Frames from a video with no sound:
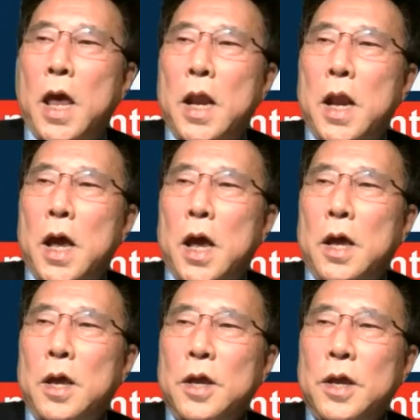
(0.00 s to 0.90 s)
and
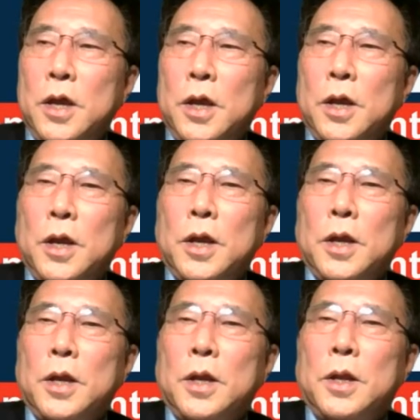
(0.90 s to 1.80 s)
uh,
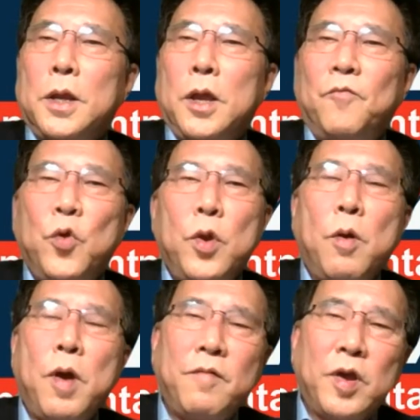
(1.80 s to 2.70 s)
if you
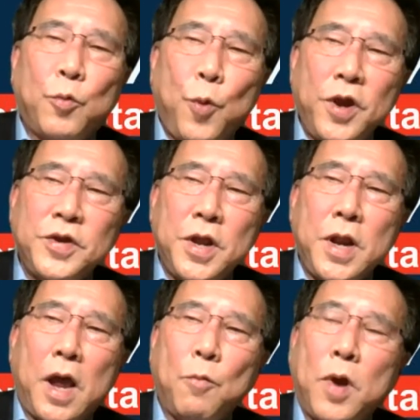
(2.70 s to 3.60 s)
don't have any
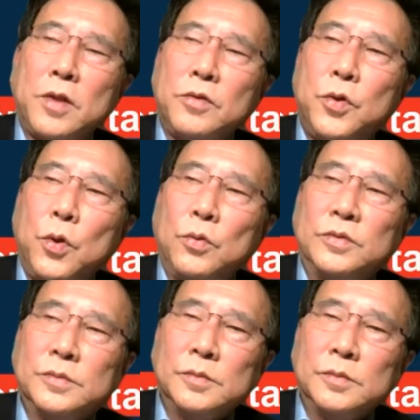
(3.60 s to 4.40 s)
question, I want to